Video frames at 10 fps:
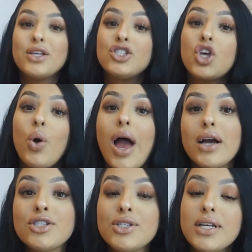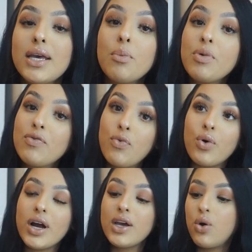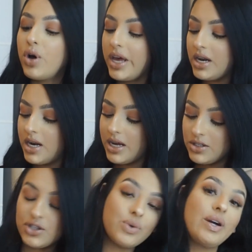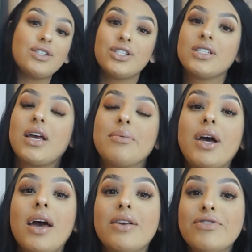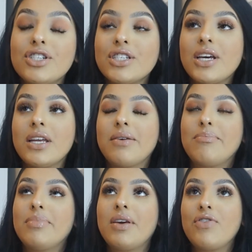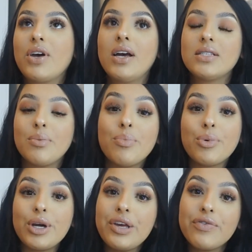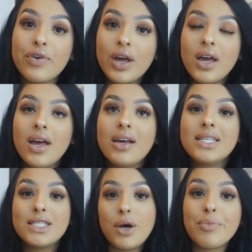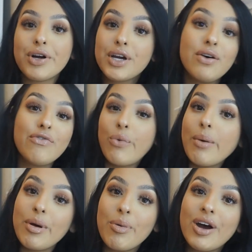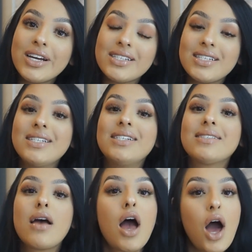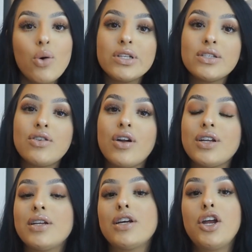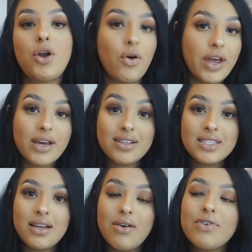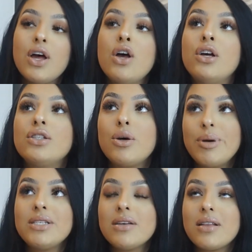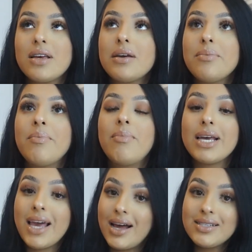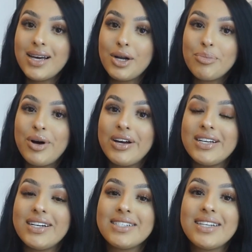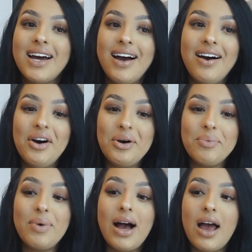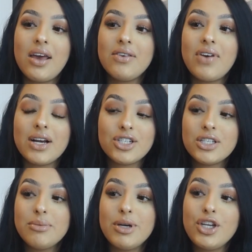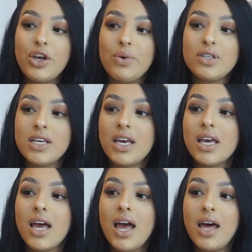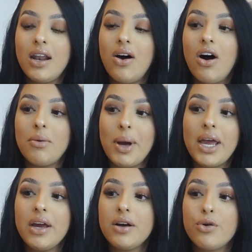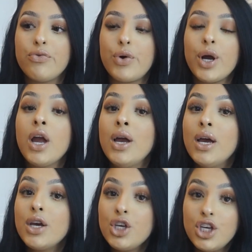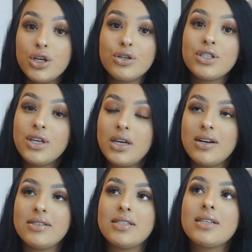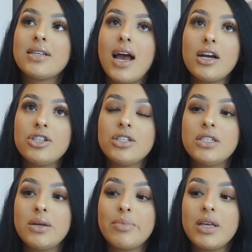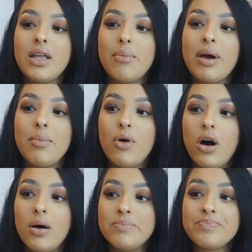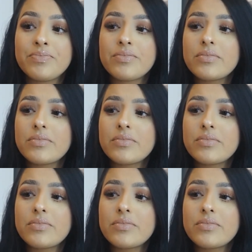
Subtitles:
So actually, before I go ahead and answer the questions, I'm kind of just gonna give you guys a brief summary of what my product is, how it started, and all that good stuff. So basically, my KASSHENNA product, I've actually been using henna on my hair for years and years. This is actually something that my mom